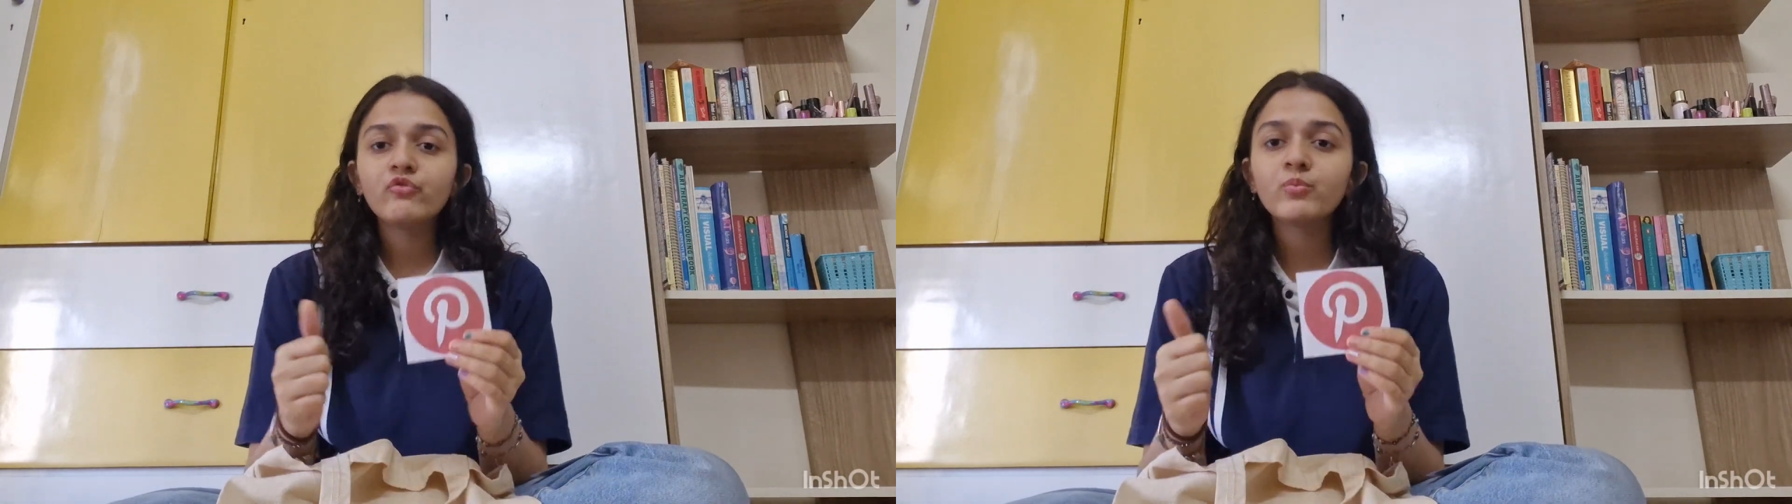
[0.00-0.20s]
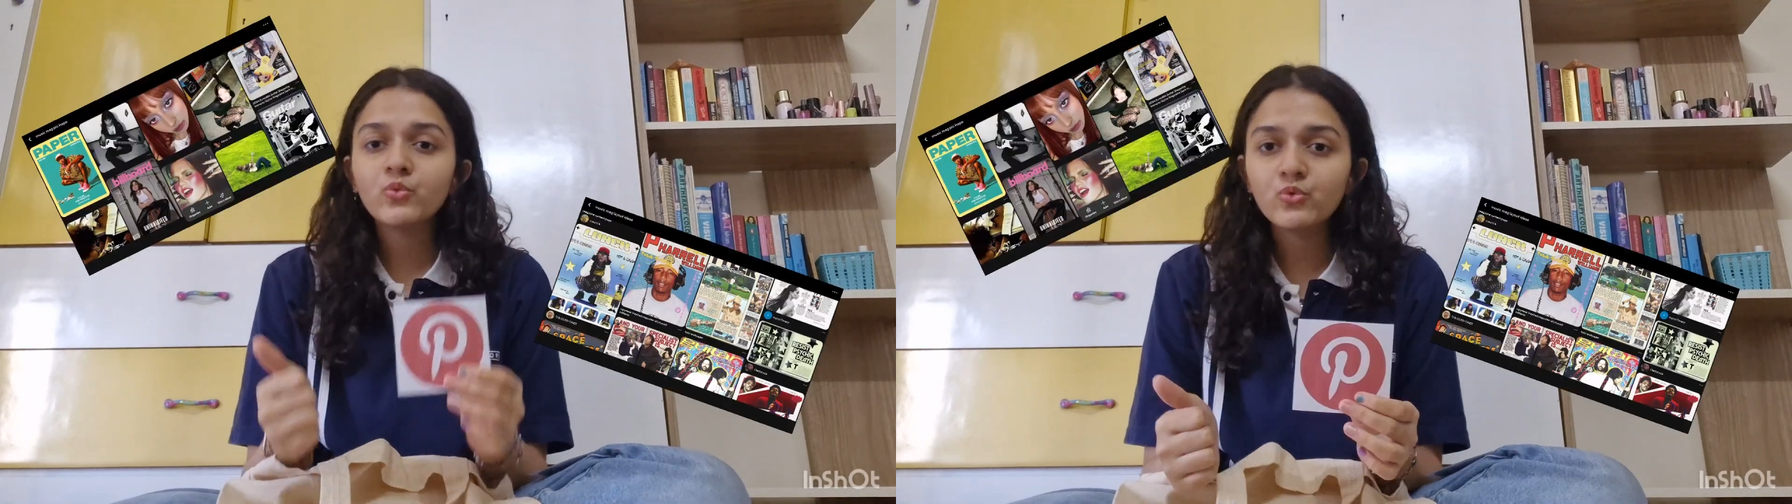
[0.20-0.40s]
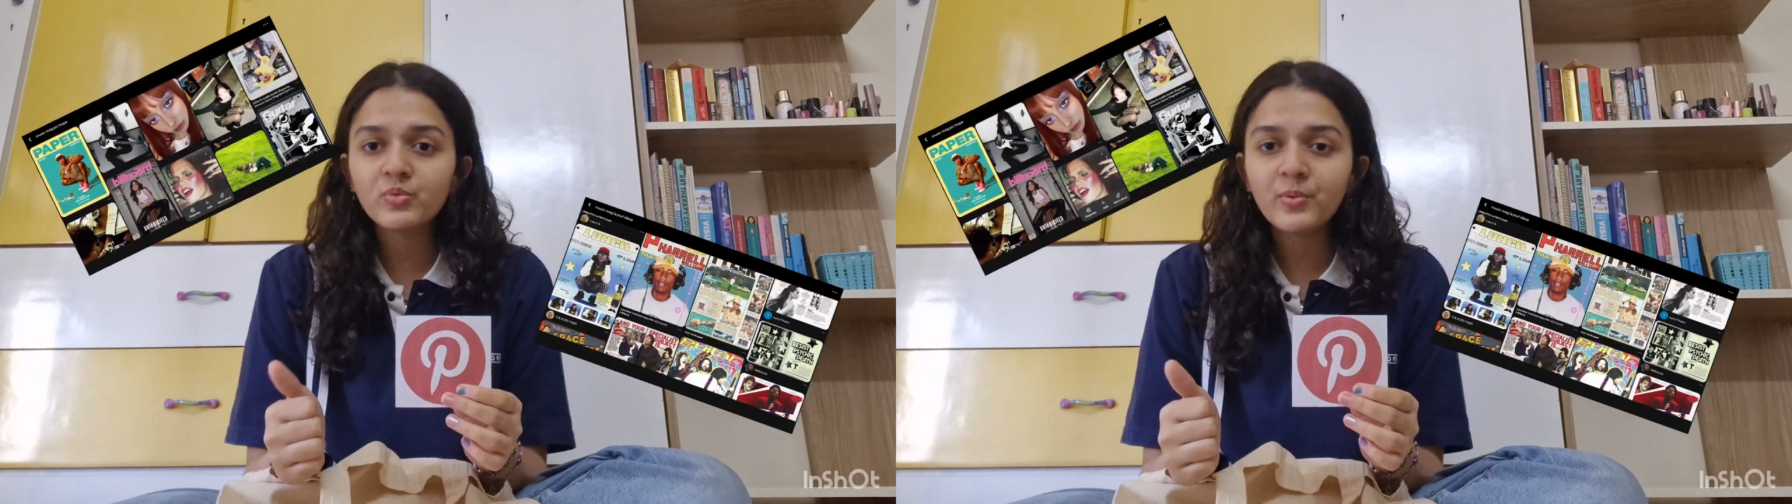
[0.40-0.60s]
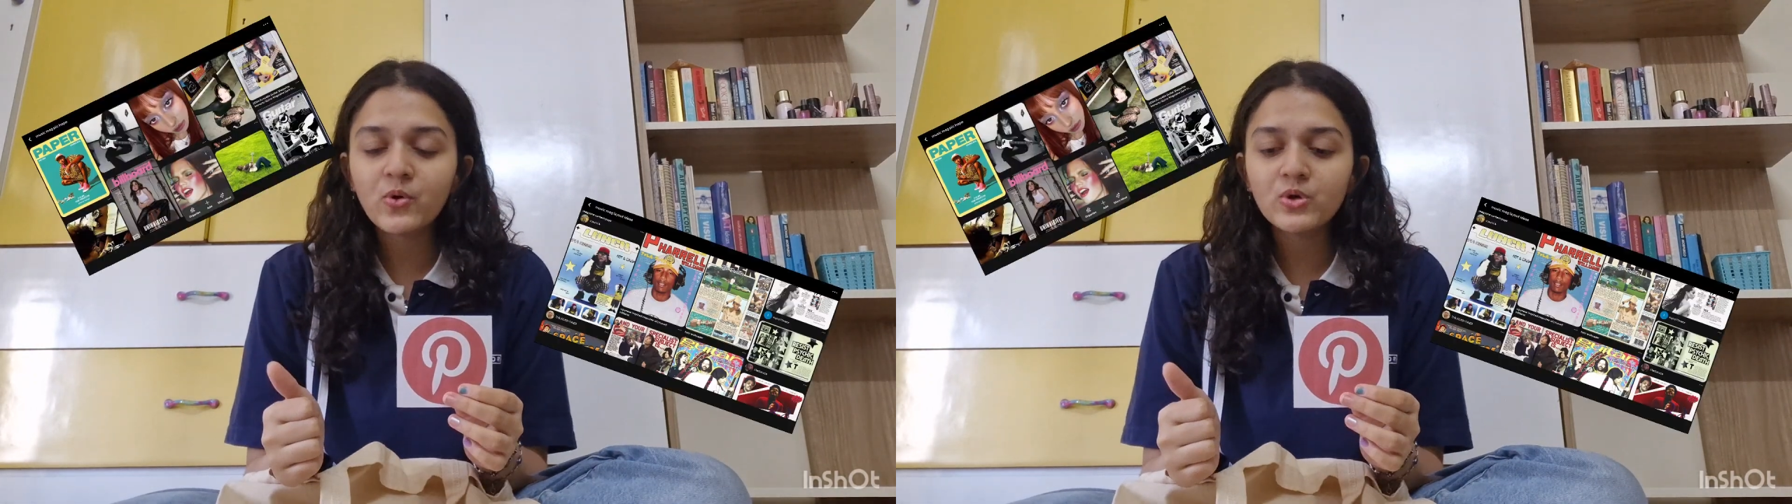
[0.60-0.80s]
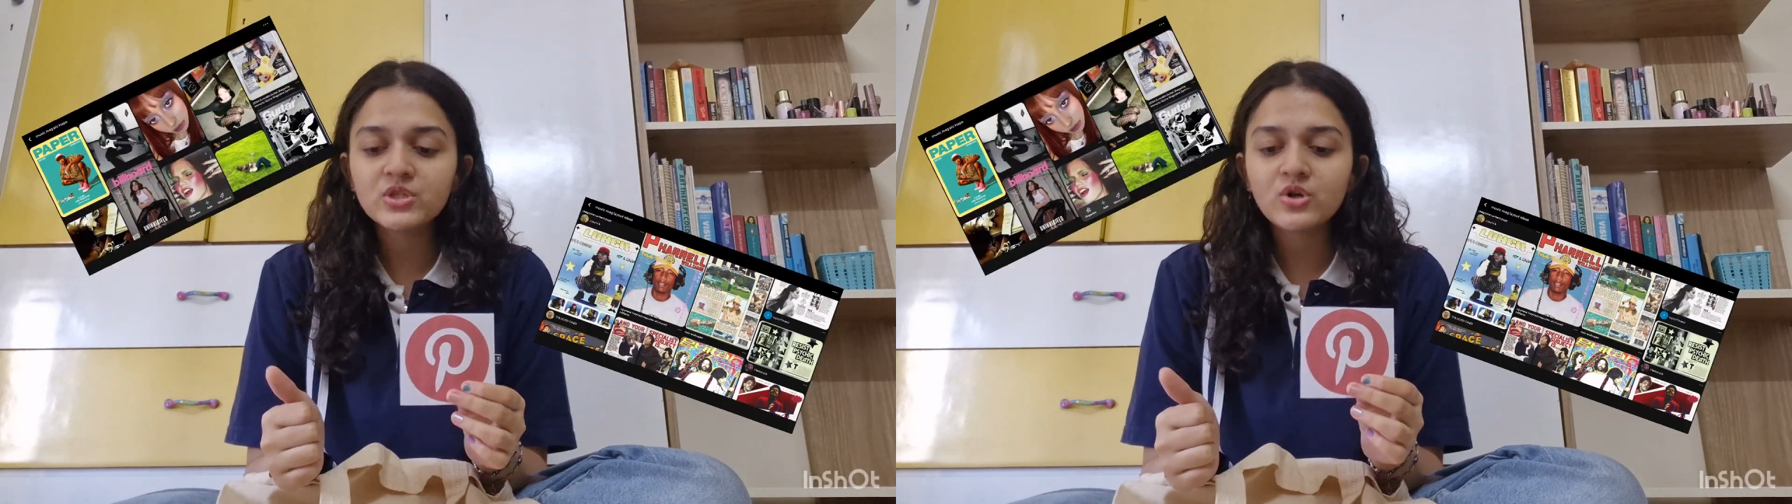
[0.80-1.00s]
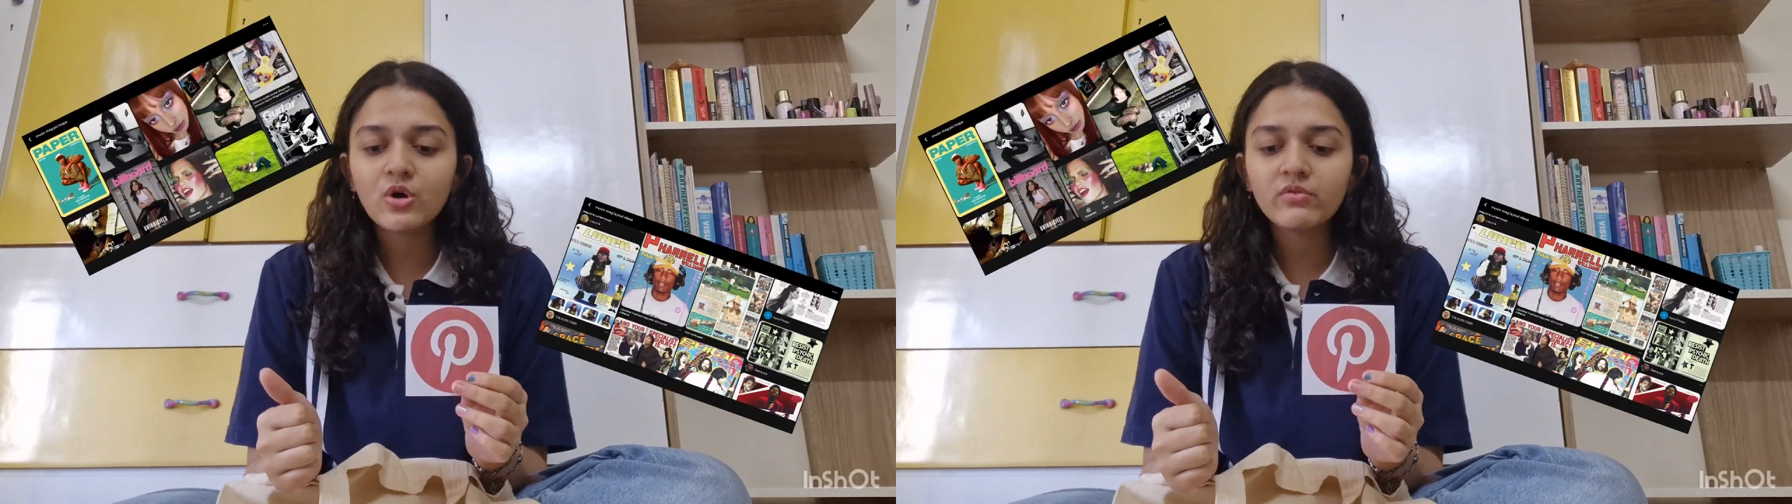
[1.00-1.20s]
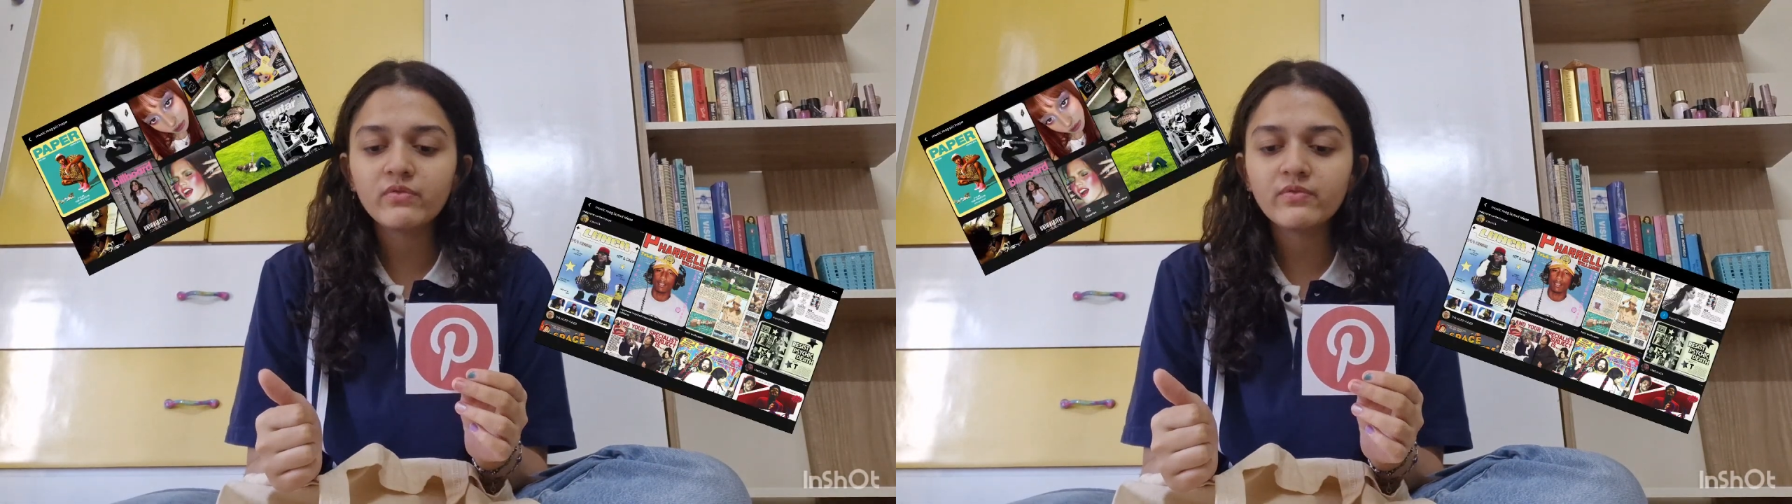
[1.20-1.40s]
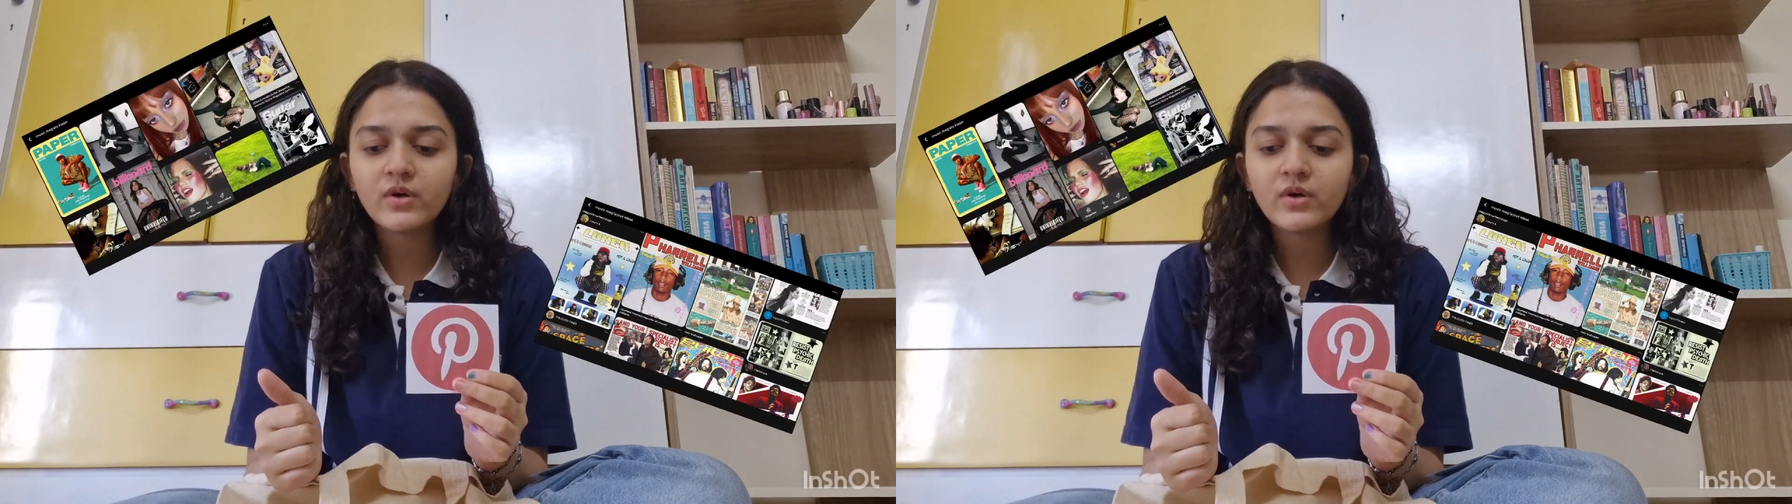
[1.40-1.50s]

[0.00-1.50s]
mood boards of